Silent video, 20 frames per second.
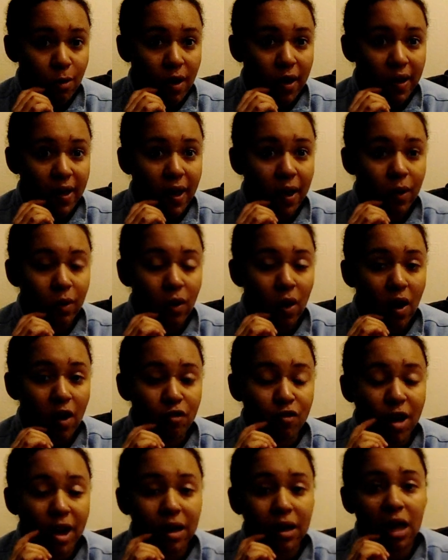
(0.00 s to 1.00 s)
my account. I
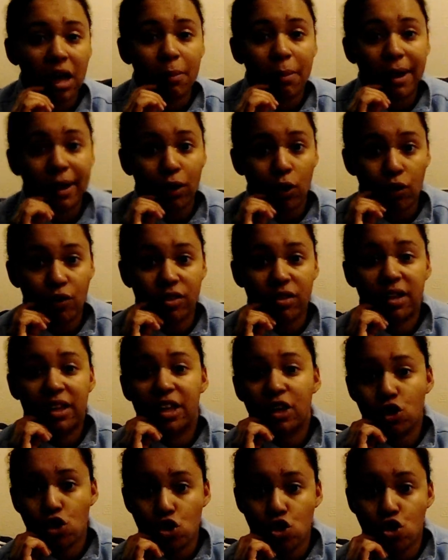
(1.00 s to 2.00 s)
found out about it
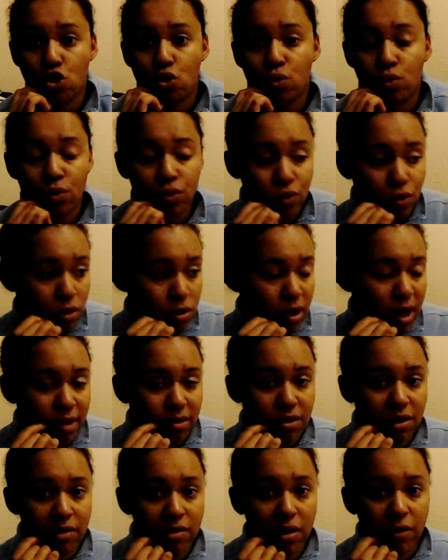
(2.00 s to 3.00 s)
obviously in June
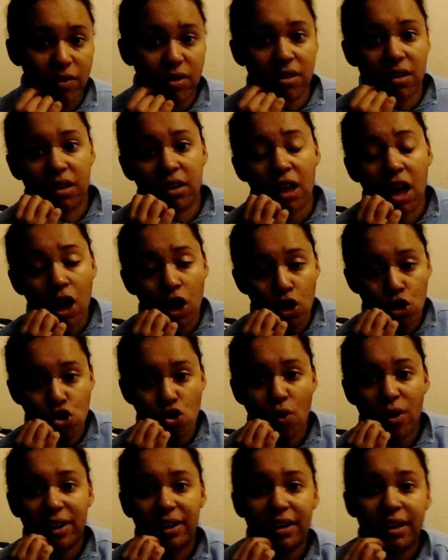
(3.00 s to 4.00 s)
2017,
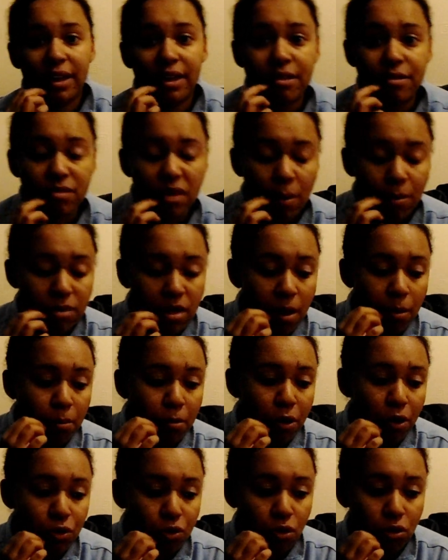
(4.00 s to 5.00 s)
joined it in
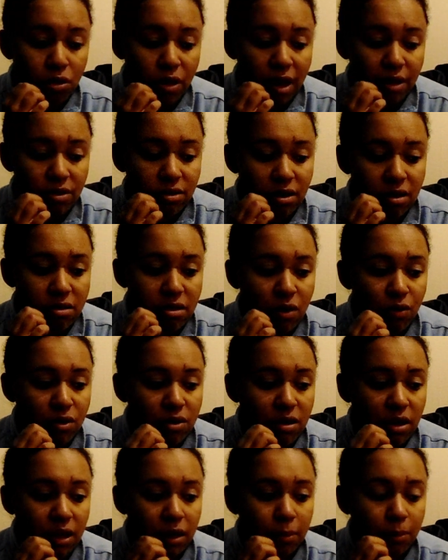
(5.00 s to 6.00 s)
September
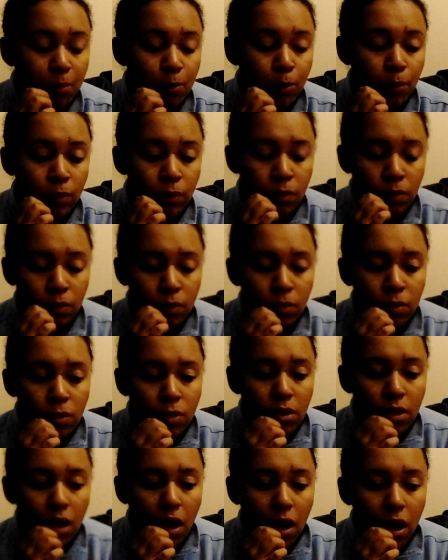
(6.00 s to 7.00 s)
2017,
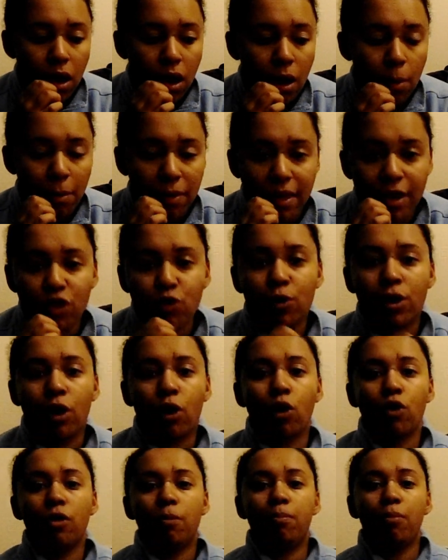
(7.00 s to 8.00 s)
and that's when I
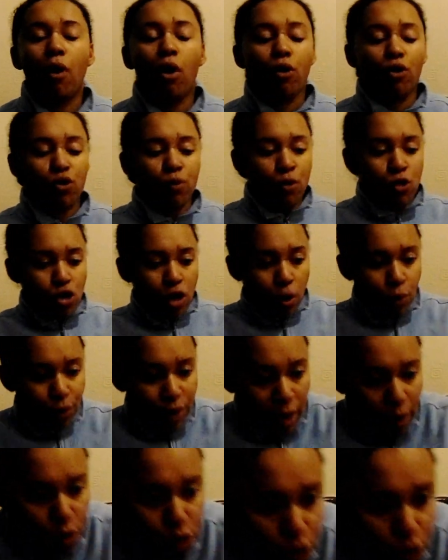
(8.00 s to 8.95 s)
got the box, which I will now